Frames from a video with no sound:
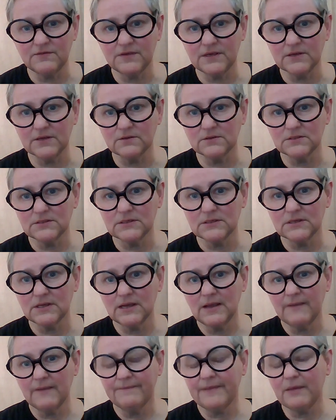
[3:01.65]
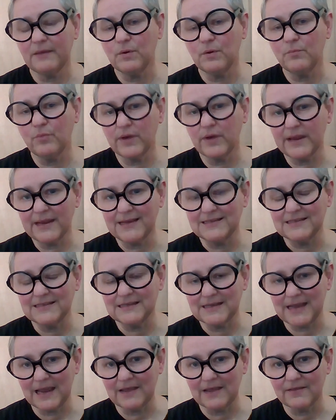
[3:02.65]
fields, that we're bringing
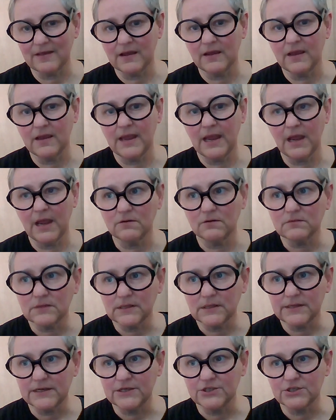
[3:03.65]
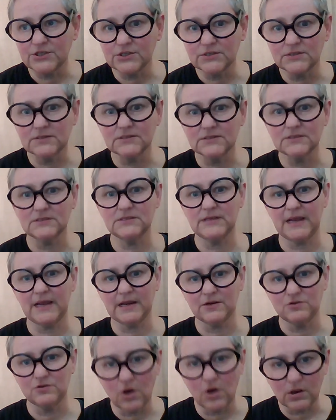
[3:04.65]
together health clinicians,
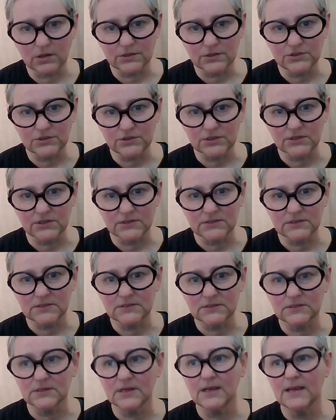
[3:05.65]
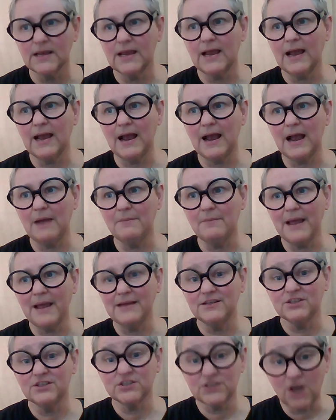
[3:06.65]
technologists,
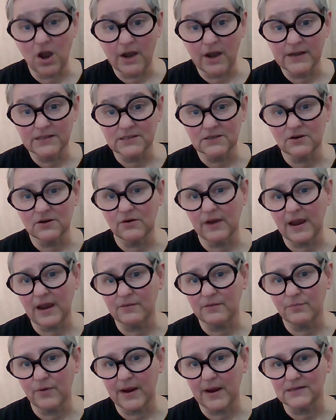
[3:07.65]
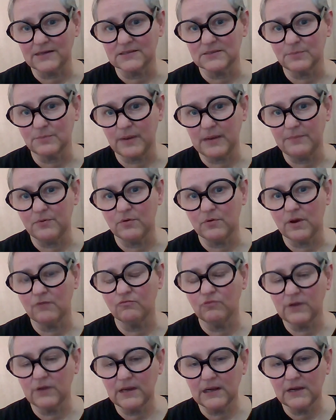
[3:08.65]
designers and creative practice people
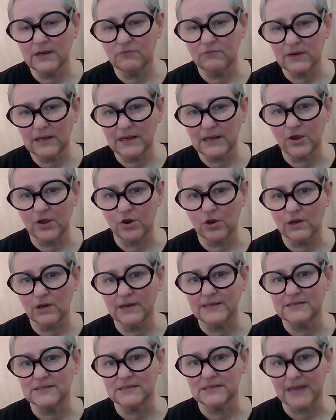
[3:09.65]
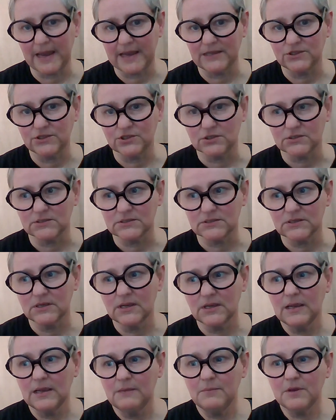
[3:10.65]
at really, really early stages,
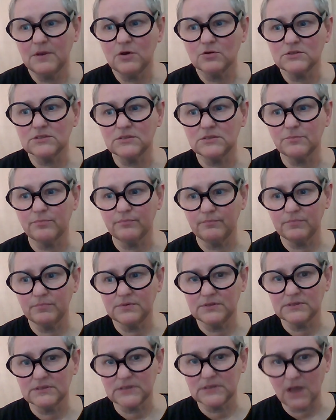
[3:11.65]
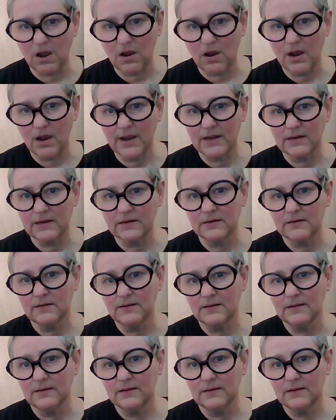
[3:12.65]
because design